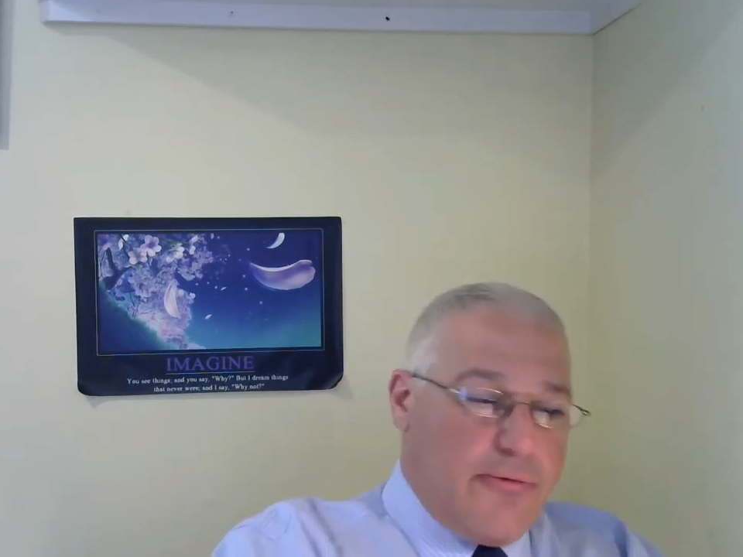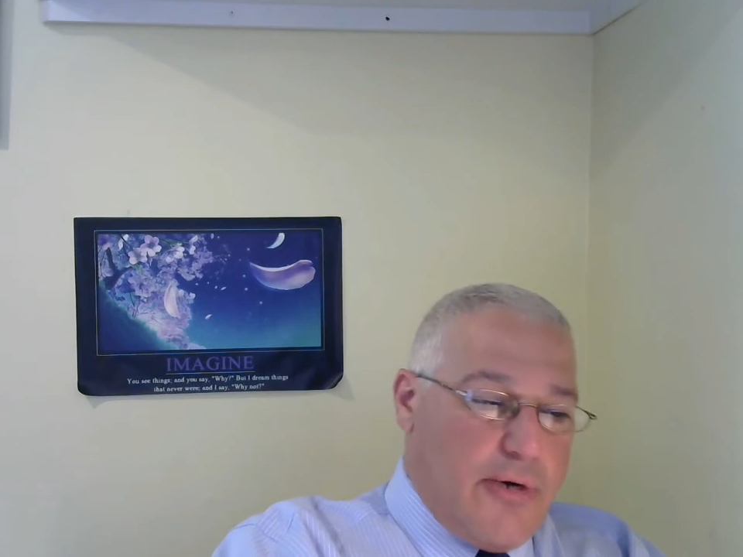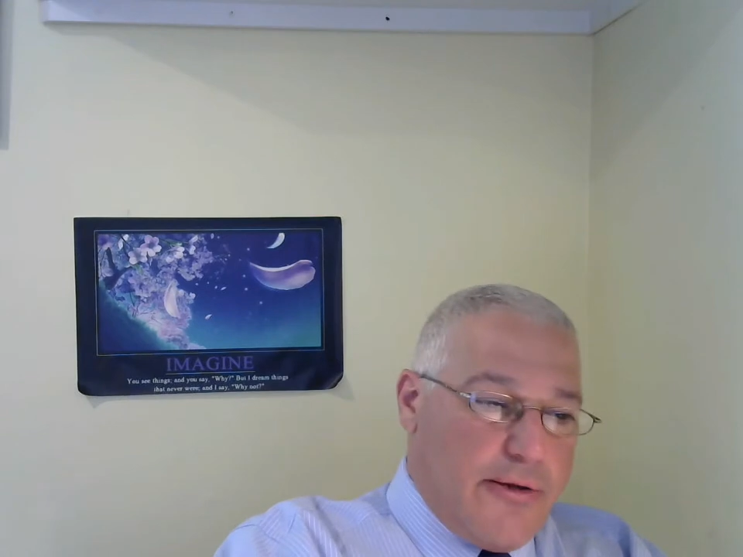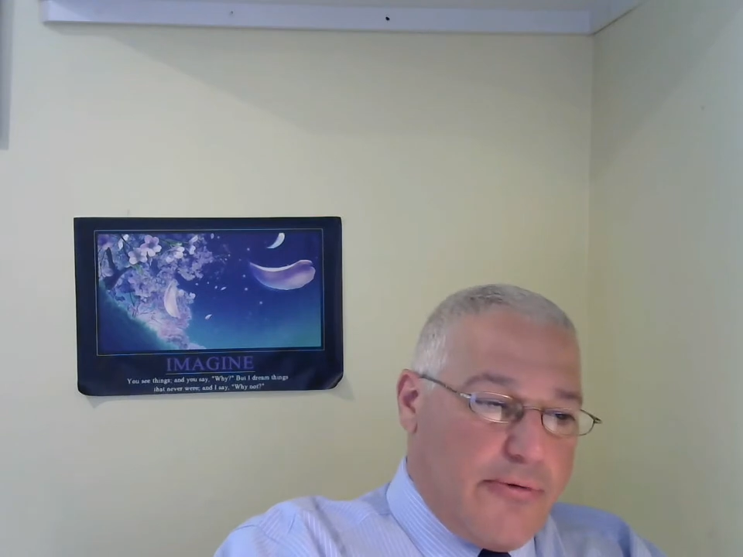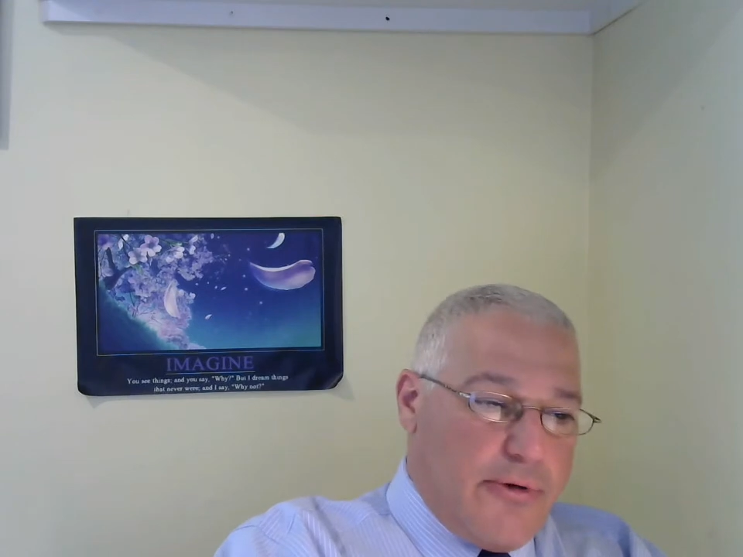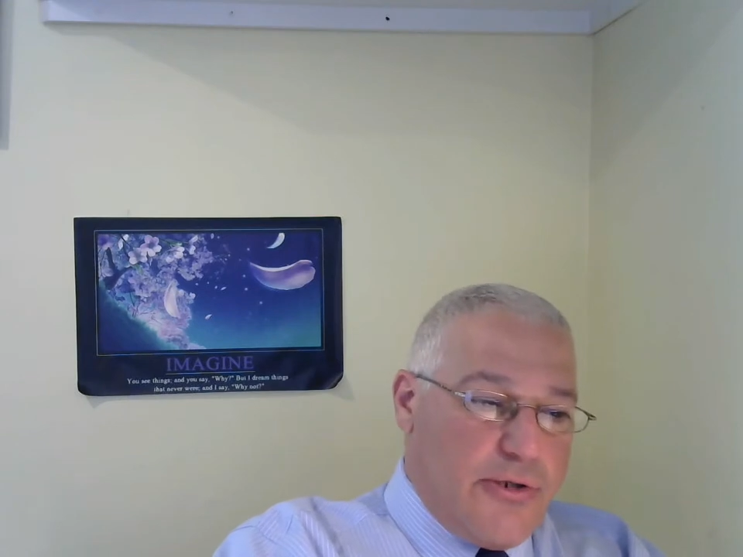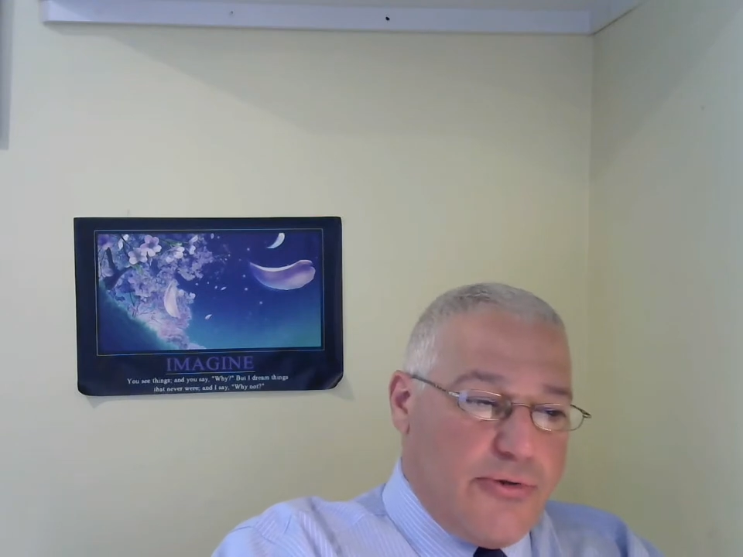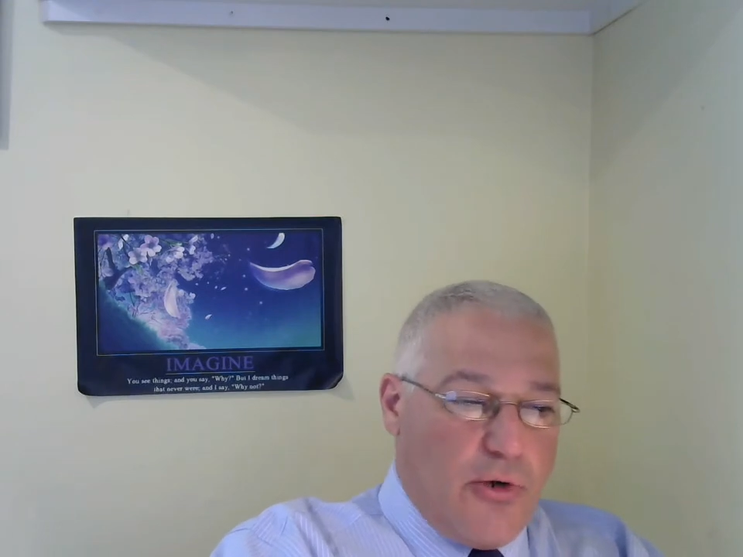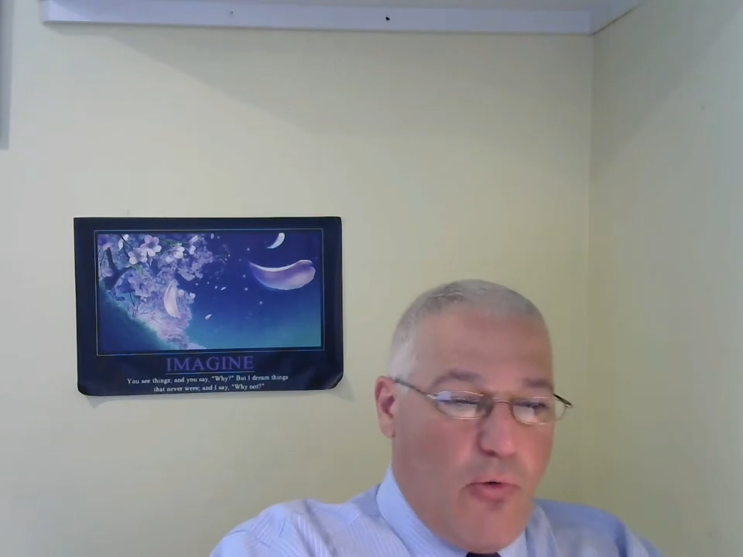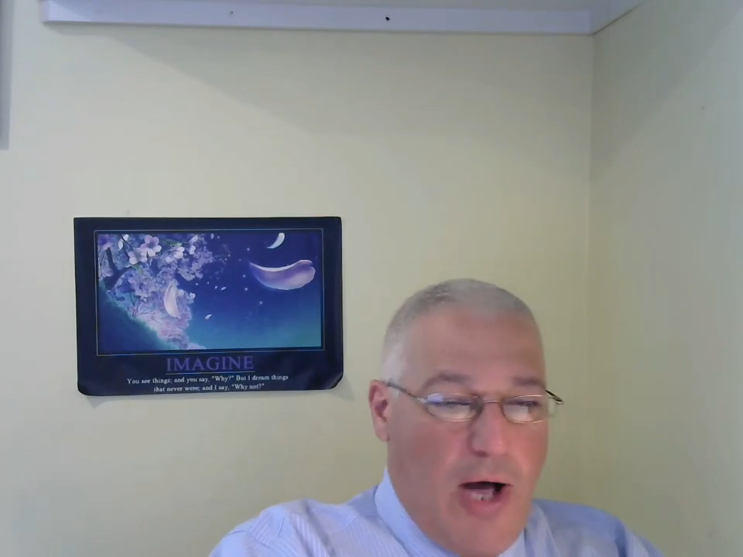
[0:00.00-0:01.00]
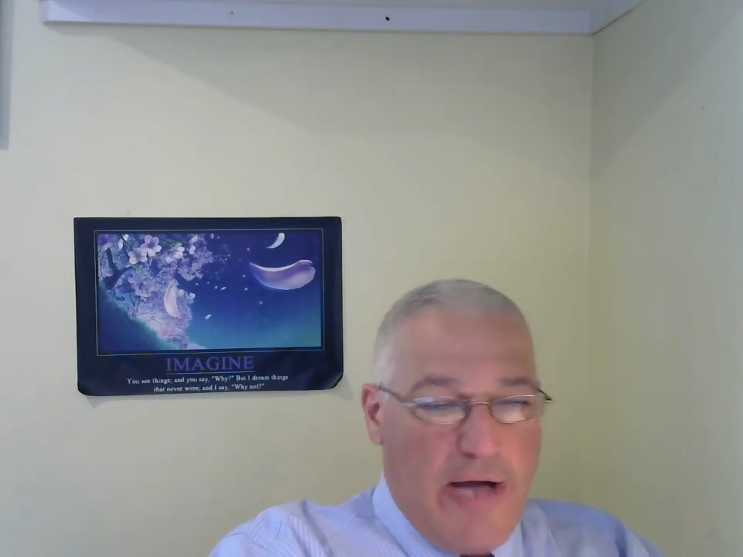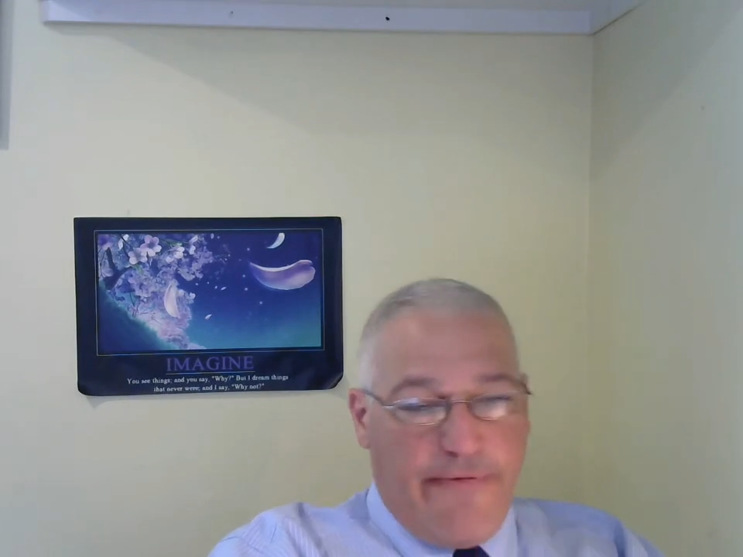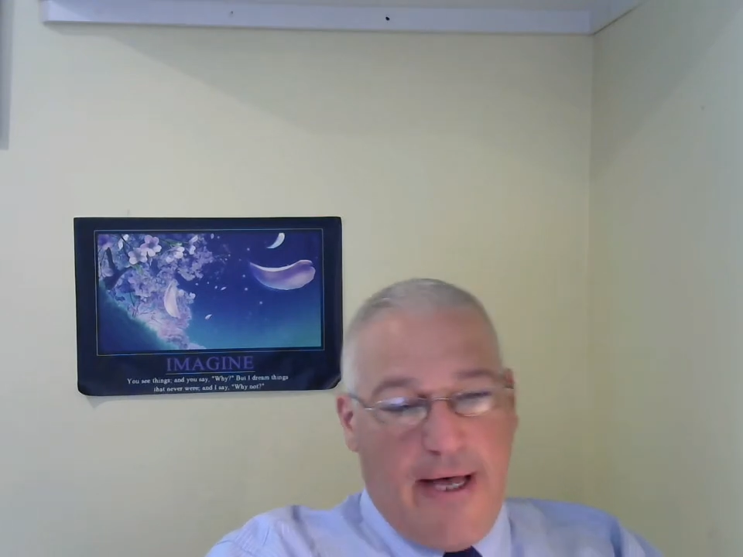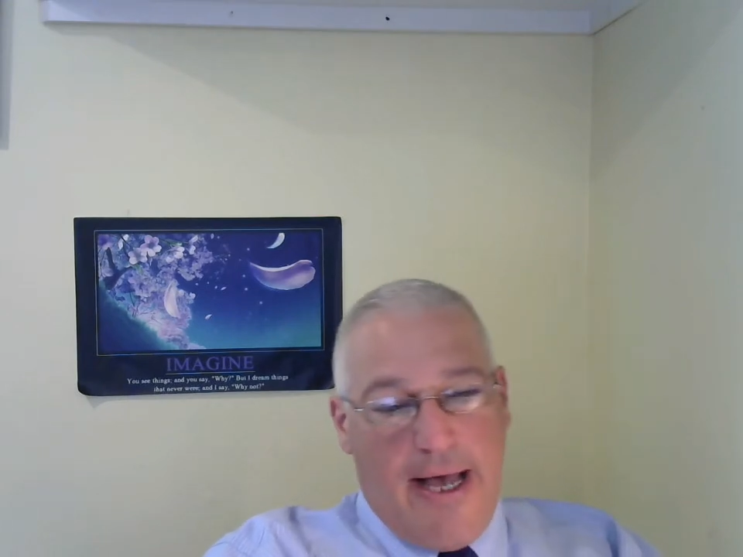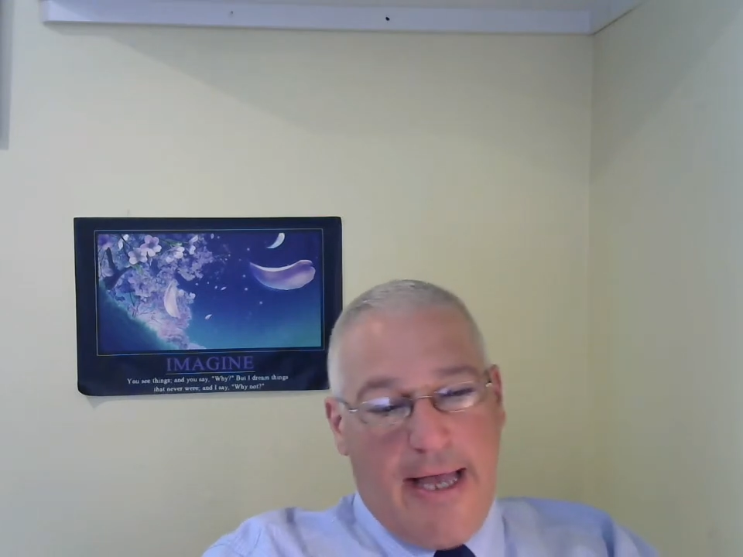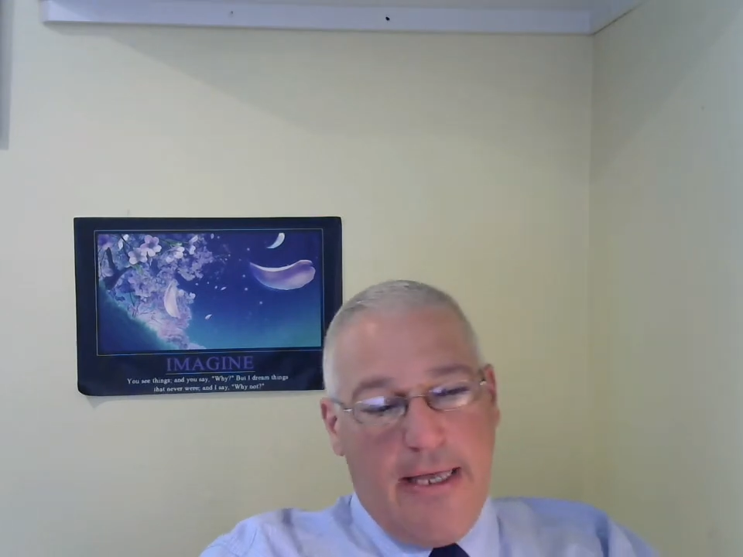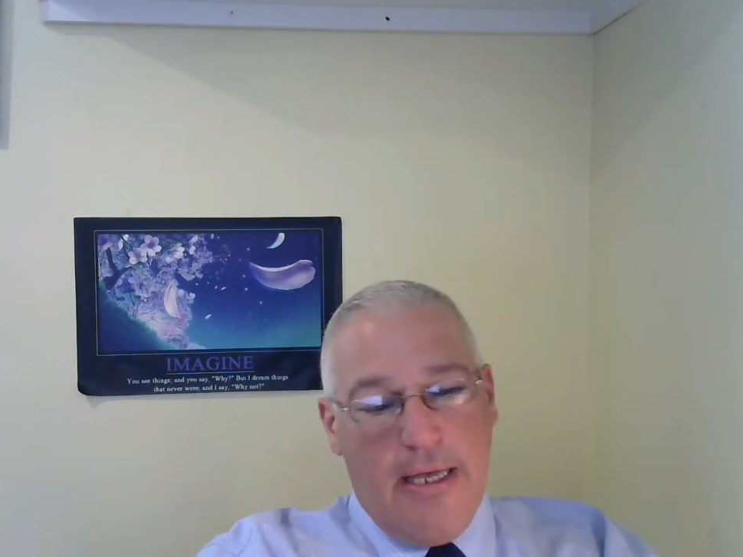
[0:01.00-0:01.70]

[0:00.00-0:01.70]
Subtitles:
whether we're using Wi-Fi,